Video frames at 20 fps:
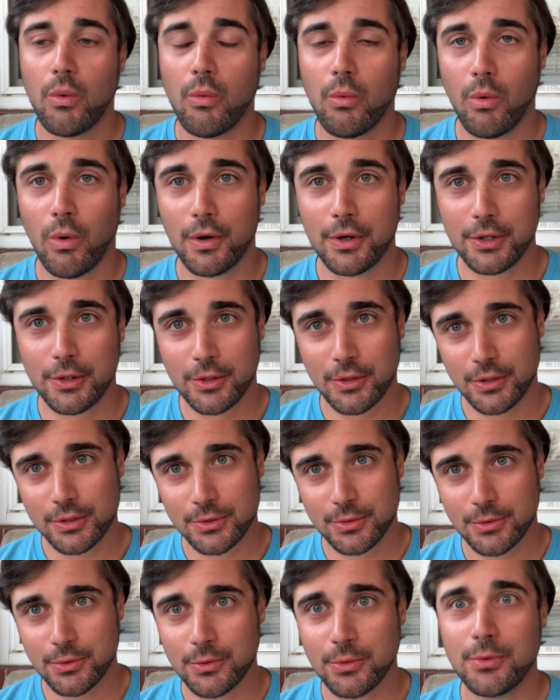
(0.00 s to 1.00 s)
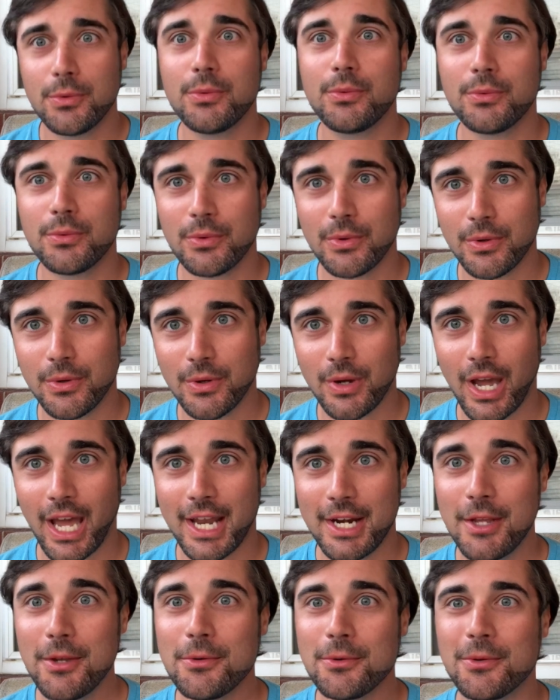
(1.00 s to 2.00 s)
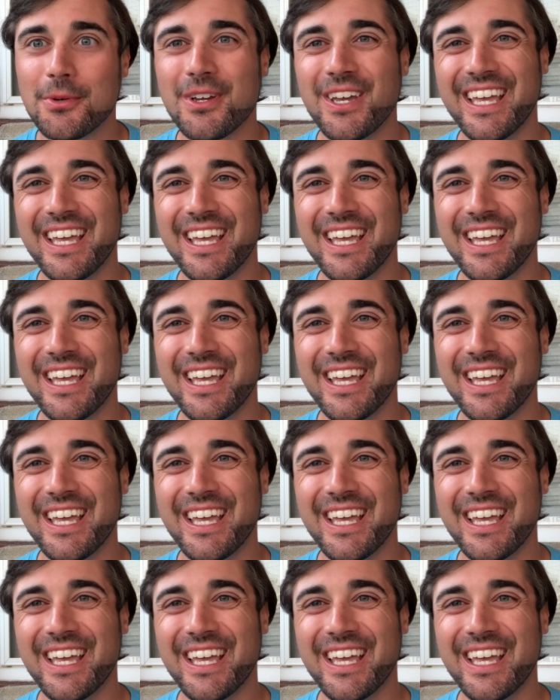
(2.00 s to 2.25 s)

what do I do?